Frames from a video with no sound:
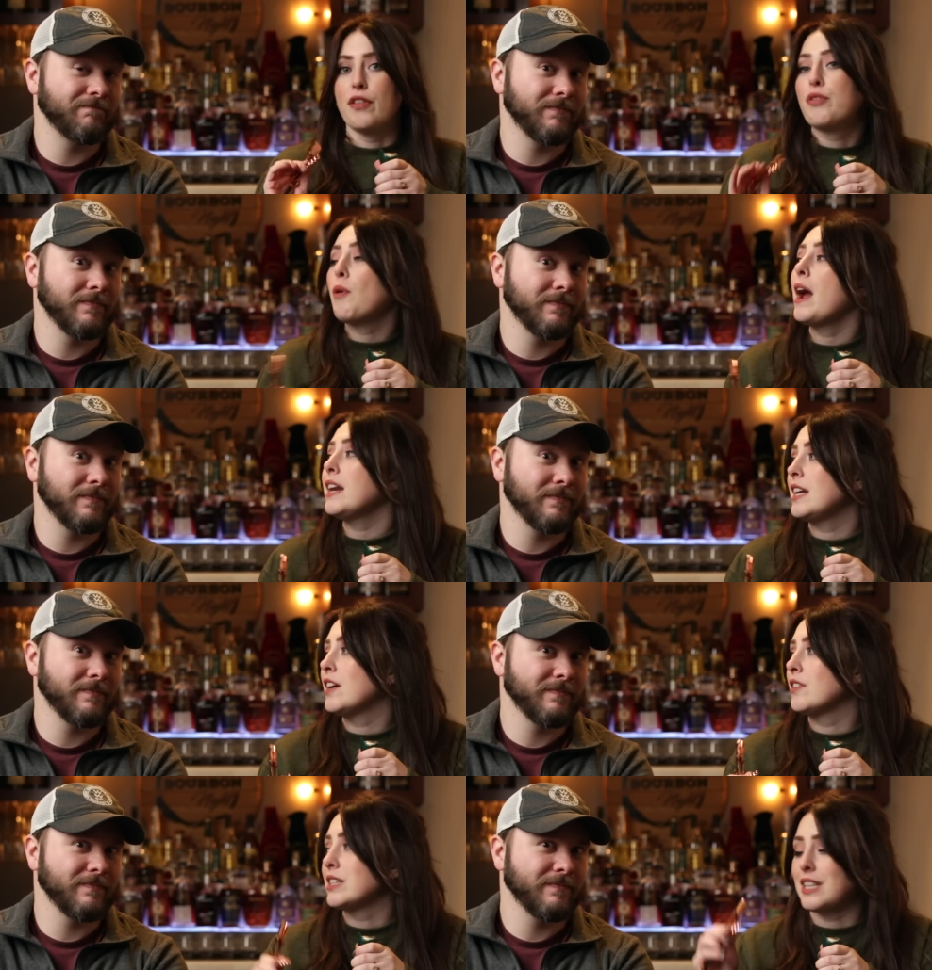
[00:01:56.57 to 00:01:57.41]
Speaker 1: The threat
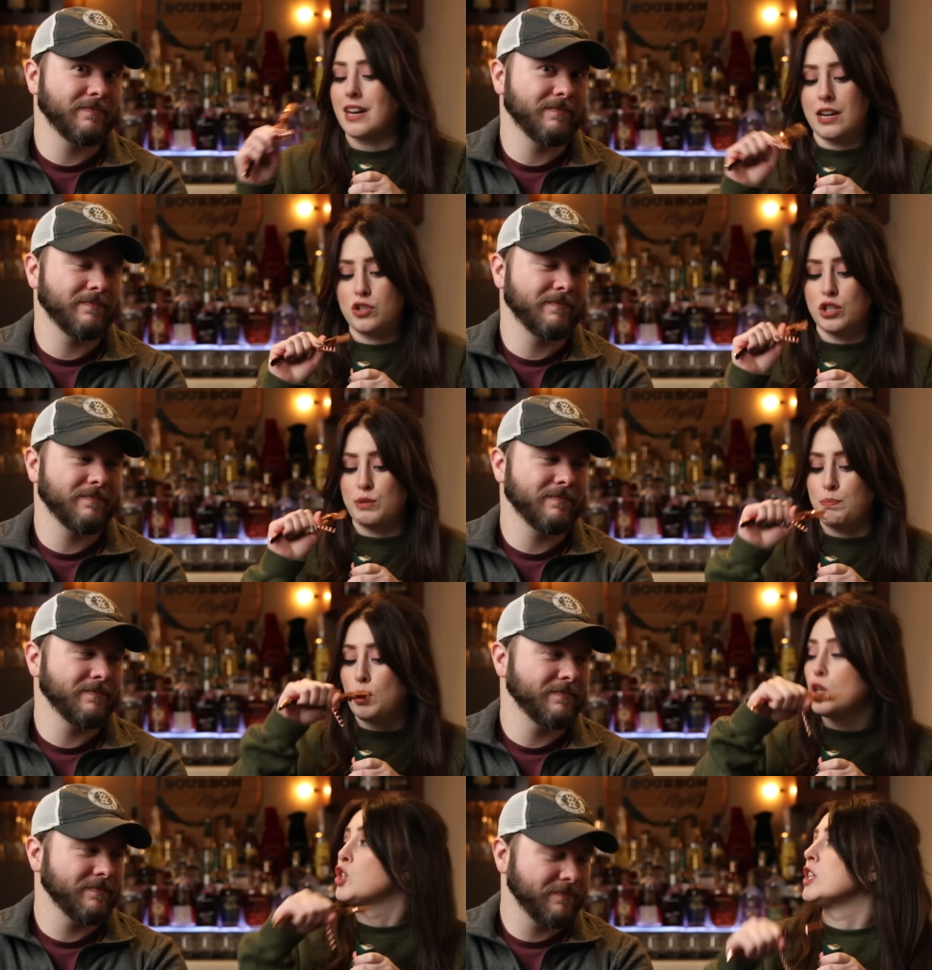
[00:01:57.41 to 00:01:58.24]
here is that I just
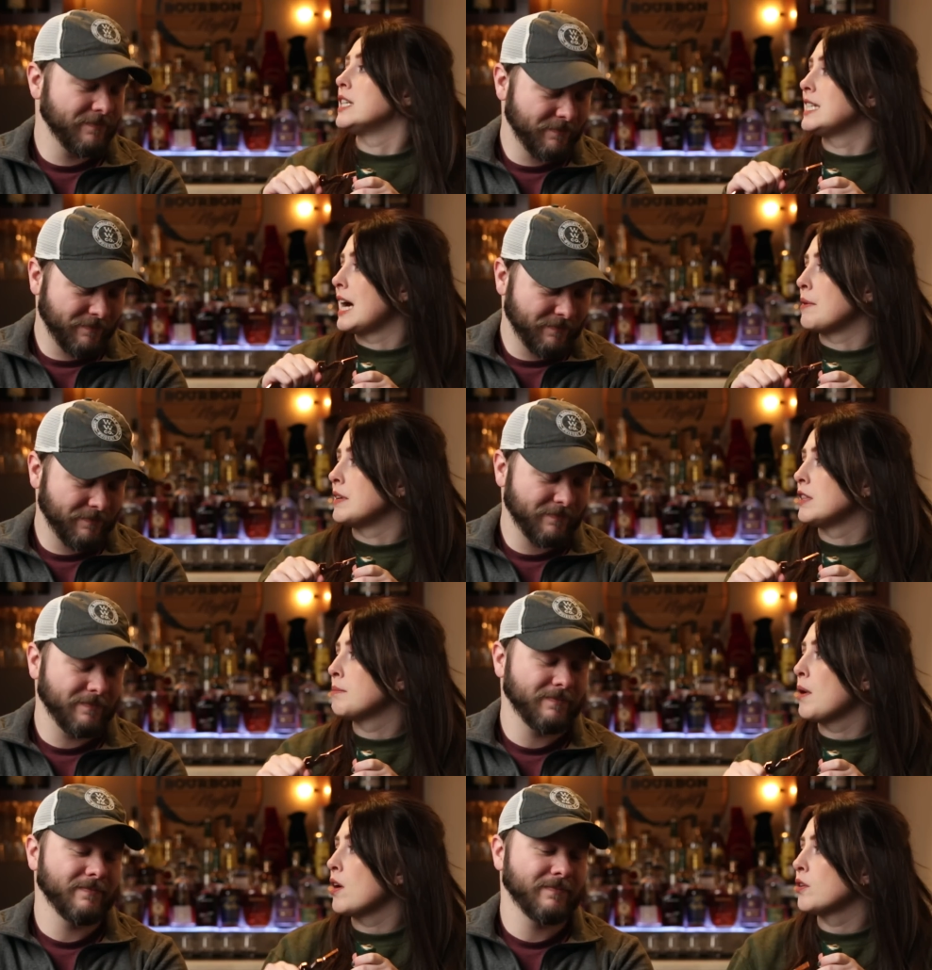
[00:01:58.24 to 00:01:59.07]
push it down in
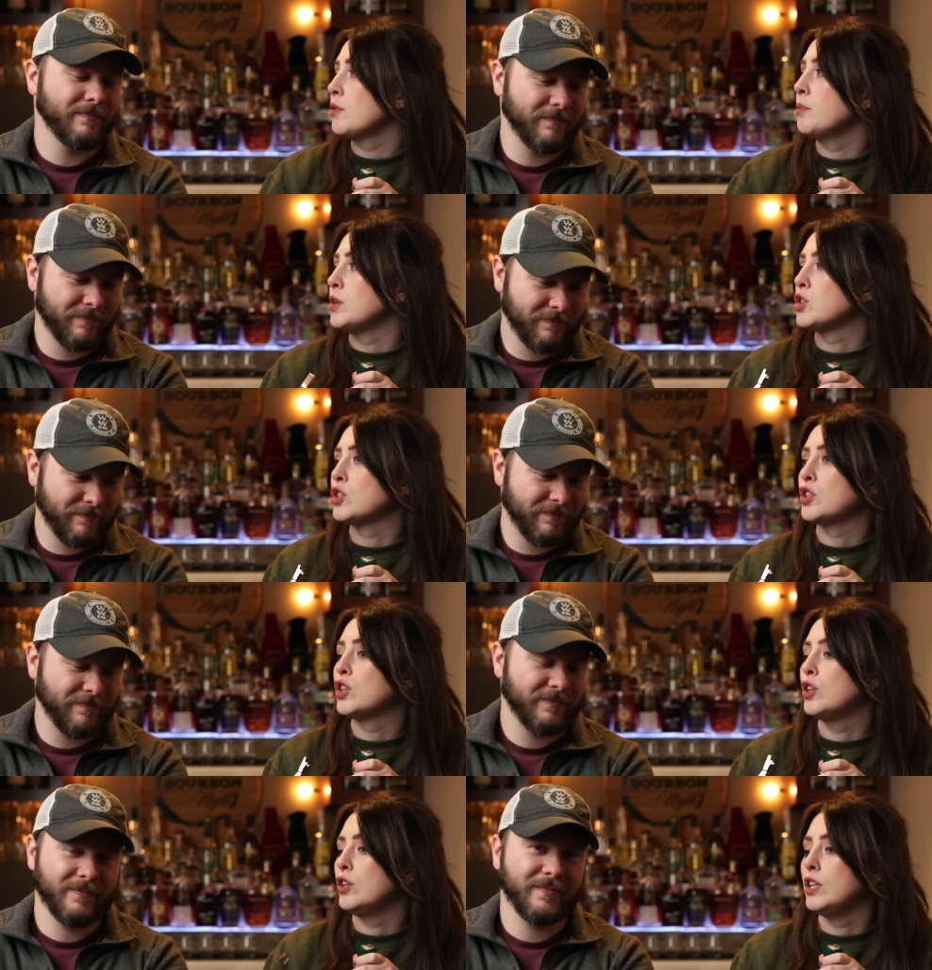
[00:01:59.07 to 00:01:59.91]
the bottle,
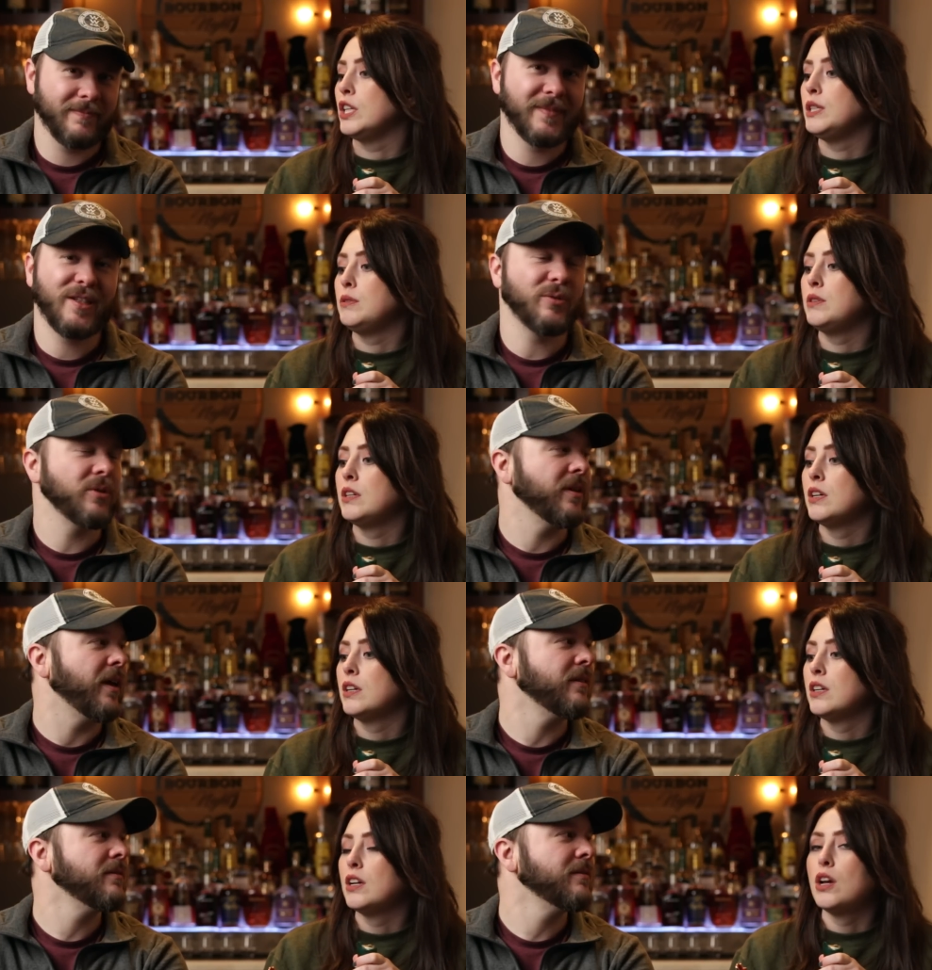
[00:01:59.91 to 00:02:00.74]
which could- Don't do
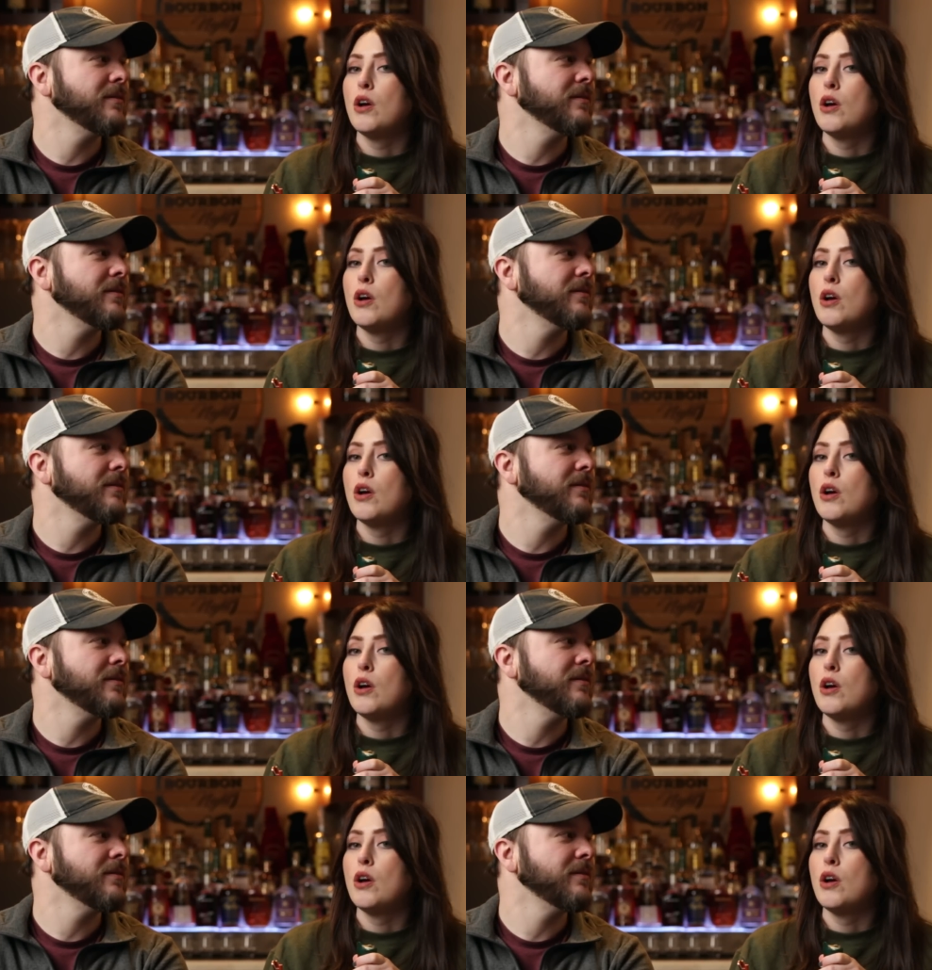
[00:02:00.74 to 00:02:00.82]
that.